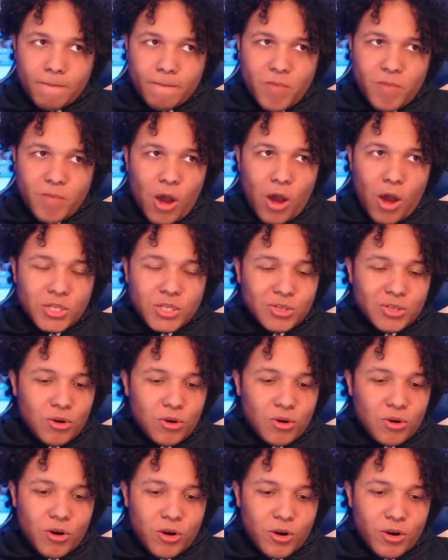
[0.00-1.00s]

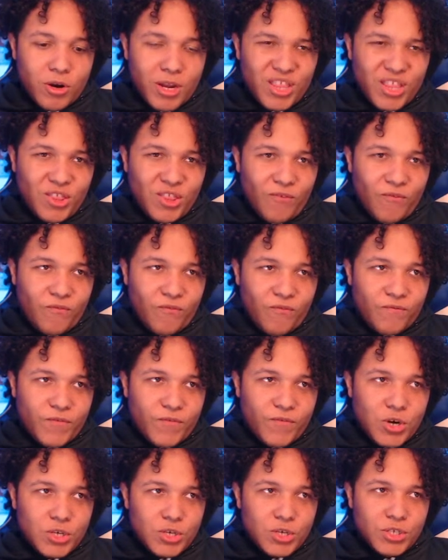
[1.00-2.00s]
her in the
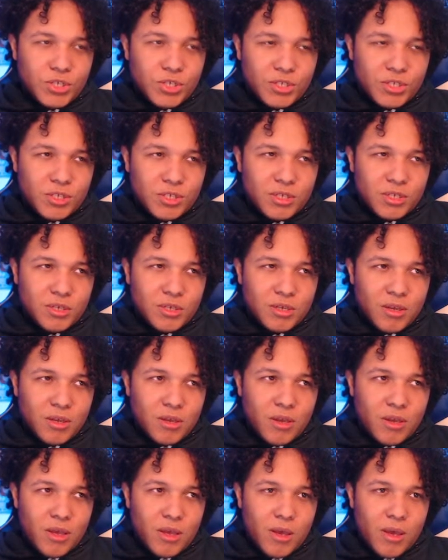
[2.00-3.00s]
first
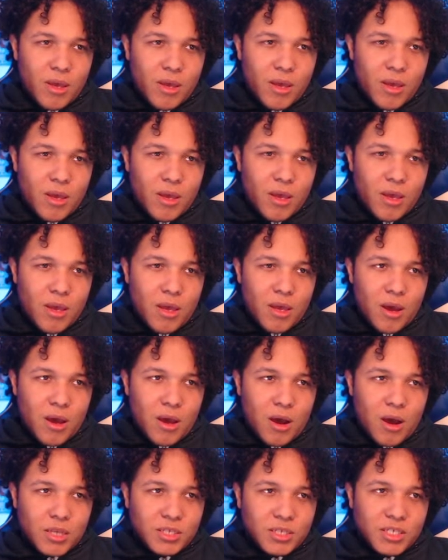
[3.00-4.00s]

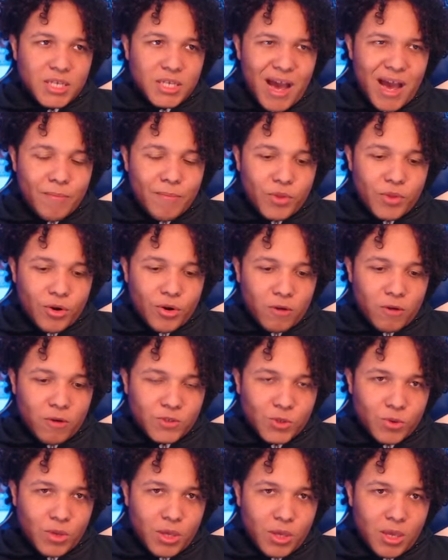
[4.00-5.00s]
chapter of
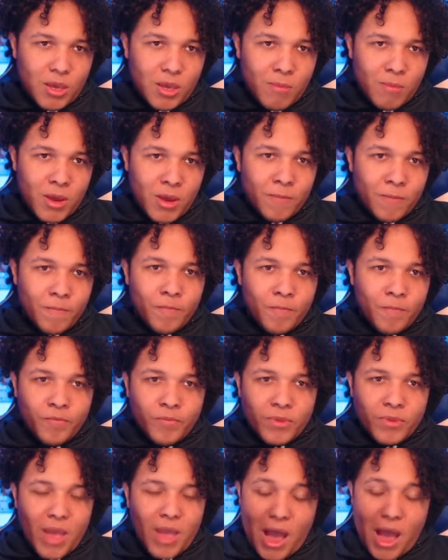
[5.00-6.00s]
Tsukihime.
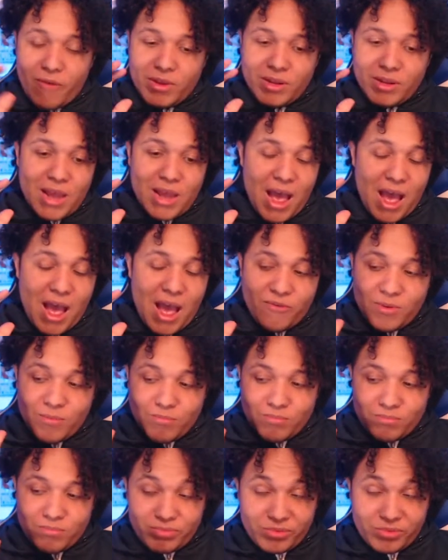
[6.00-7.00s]
I
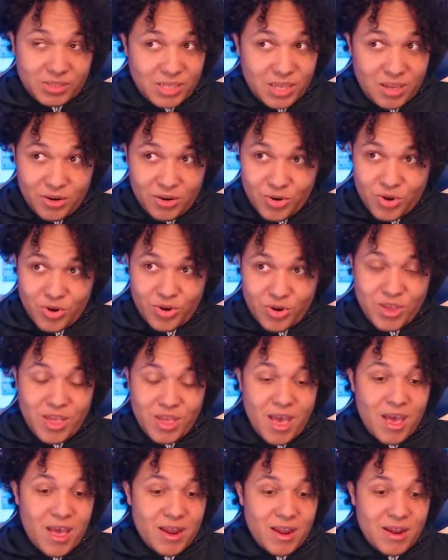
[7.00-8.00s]
haven't seen her
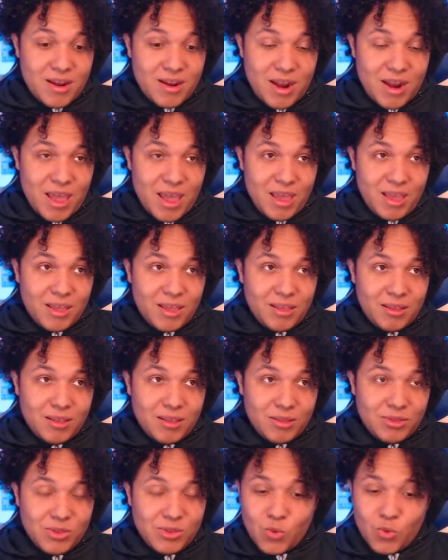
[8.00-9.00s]
yet like
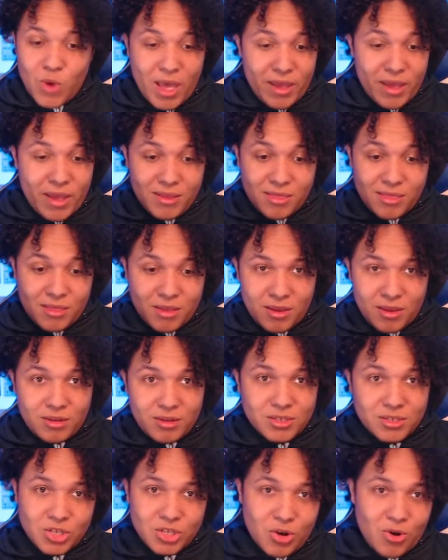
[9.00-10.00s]
do anything,
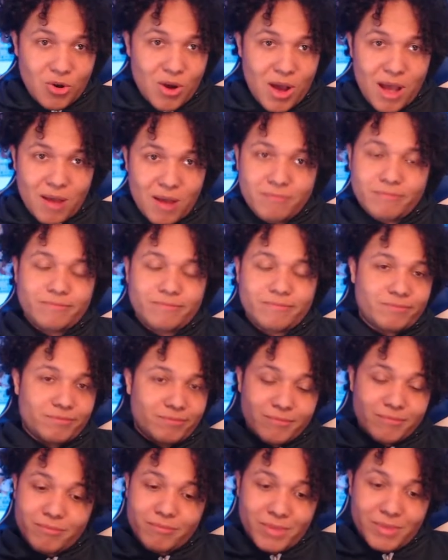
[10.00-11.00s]
so
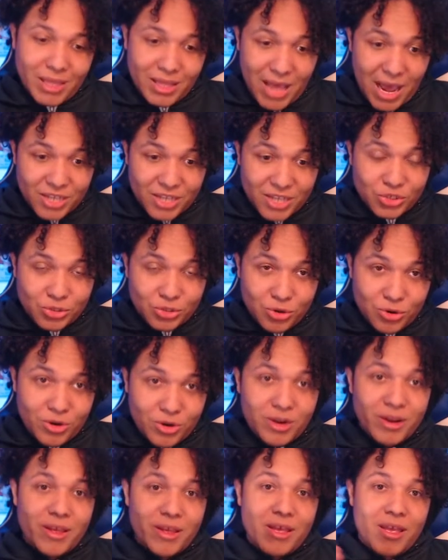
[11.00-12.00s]
not
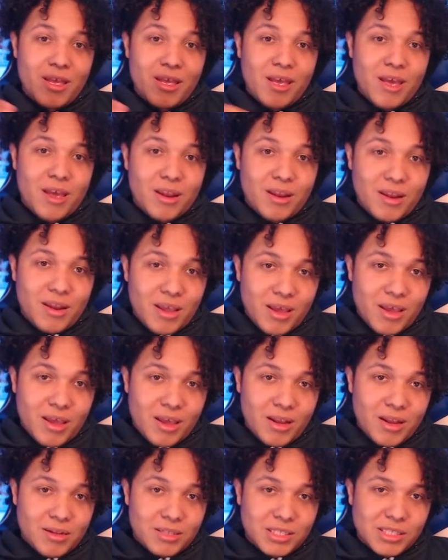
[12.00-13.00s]
sure. And
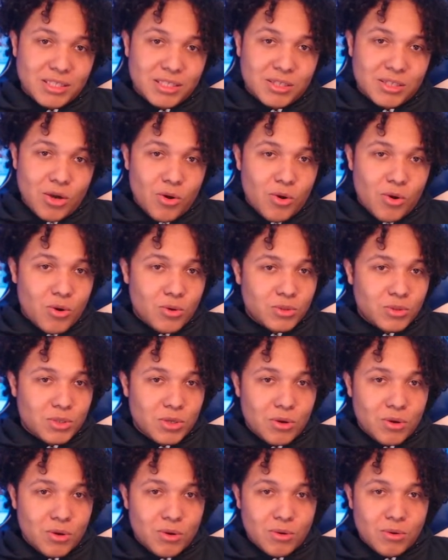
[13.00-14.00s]
then Toko
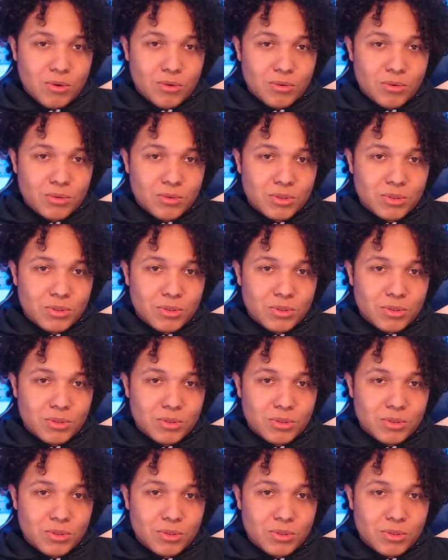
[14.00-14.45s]
who?